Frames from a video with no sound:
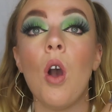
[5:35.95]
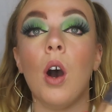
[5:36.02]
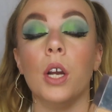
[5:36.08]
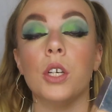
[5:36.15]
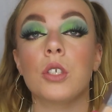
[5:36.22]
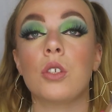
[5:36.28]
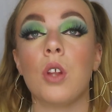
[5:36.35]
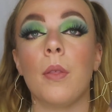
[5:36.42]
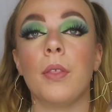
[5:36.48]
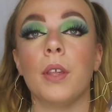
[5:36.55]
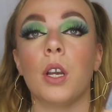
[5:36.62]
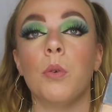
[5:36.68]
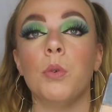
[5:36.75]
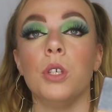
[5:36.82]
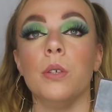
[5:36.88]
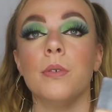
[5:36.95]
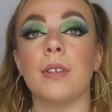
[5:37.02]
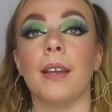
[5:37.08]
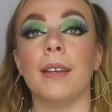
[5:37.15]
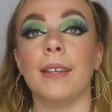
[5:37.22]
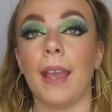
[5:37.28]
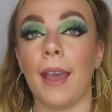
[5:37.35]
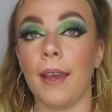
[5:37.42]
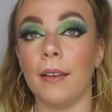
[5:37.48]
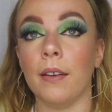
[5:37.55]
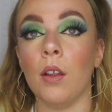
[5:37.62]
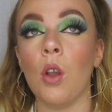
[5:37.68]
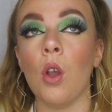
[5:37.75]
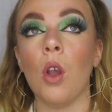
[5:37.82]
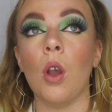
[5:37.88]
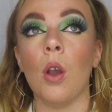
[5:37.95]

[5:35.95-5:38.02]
I just don't think I would use it again